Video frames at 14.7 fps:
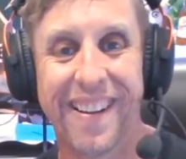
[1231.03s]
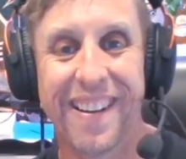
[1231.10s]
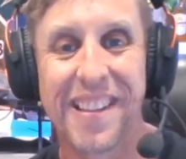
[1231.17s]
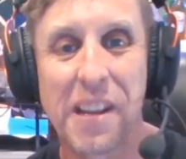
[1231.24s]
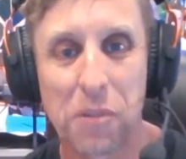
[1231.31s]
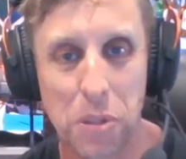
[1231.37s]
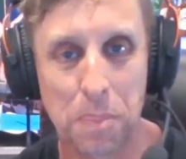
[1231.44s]

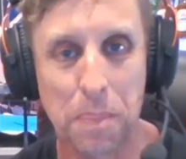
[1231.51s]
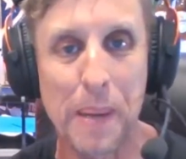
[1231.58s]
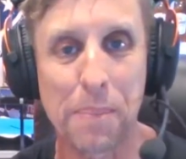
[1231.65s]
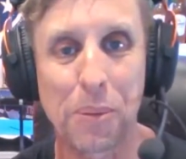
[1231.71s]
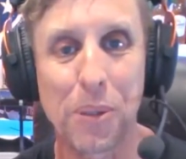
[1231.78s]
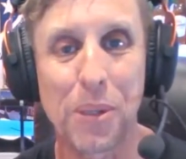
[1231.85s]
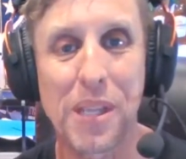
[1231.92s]
There was
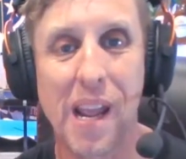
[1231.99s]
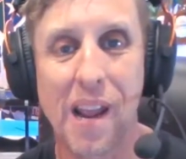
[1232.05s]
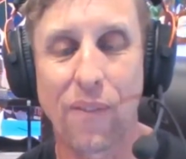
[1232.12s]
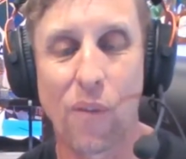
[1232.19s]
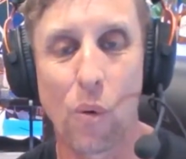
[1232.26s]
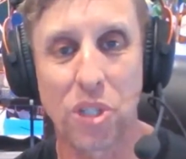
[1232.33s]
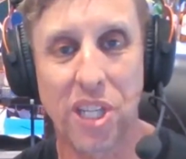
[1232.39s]
people in the
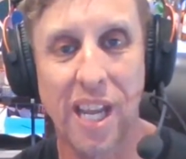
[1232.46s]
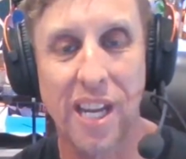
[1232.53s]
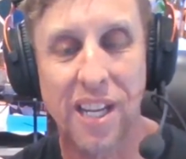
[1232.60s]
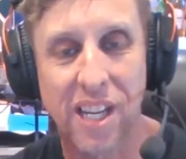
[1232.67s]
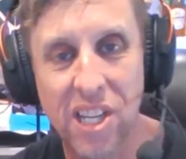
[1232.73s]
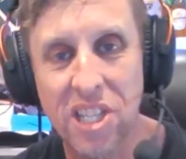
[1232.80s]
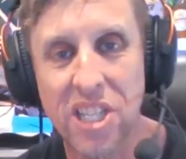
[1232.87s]
Air Force
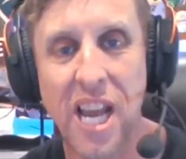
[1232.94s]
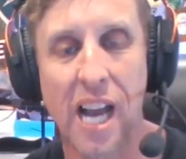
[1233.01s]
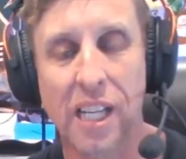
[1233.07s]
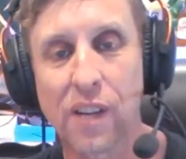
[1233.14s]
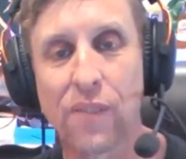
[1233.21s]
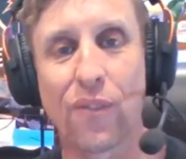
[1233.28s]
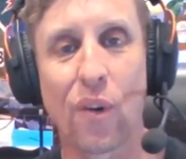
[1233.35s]
getting
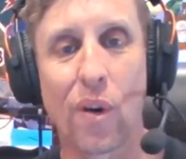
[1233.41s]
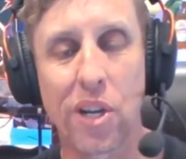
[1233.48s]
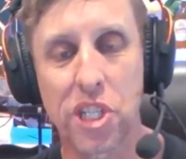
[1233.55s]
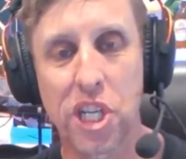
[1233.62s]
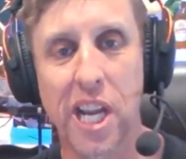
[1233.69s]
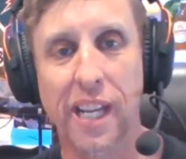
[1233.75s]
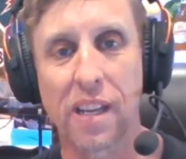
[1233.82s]
Kentucky
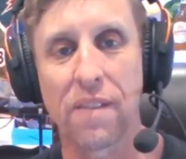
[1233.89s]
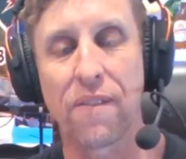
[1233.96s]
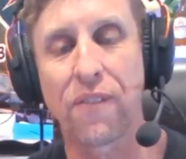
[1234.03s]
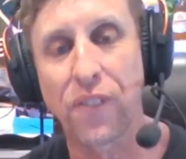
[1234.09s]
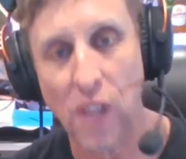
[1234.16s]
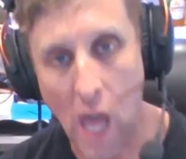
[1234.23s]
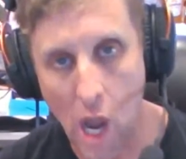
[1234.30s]
Fried Chicken
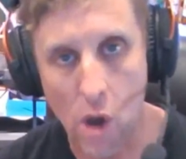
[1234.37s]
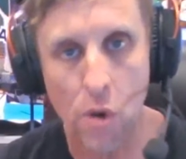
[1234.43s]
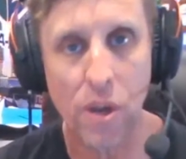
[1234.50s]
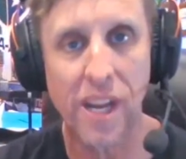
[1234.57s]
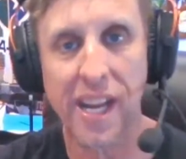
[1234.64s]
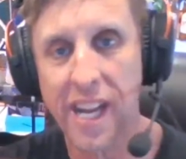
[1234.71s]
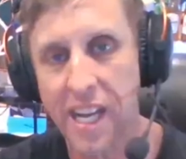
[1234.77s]

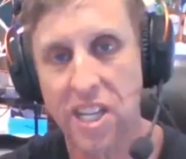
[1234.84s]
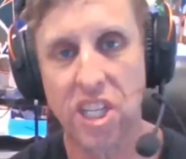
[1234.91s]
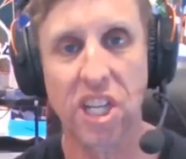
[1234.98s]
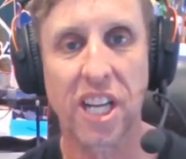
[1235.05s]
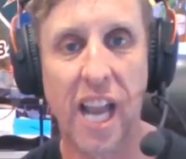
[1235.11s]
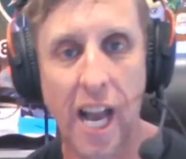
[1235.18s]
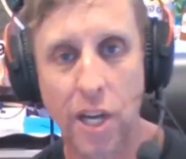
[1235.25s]
flown
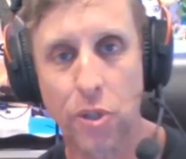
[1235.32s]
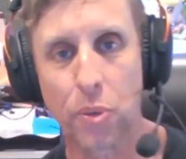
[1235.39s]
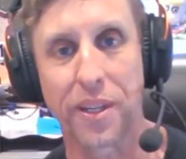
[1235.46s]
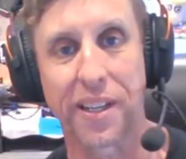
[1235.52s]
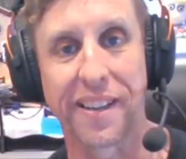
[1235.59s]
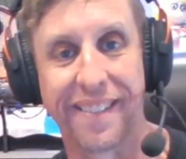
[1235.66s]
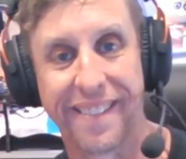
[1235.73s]
into country.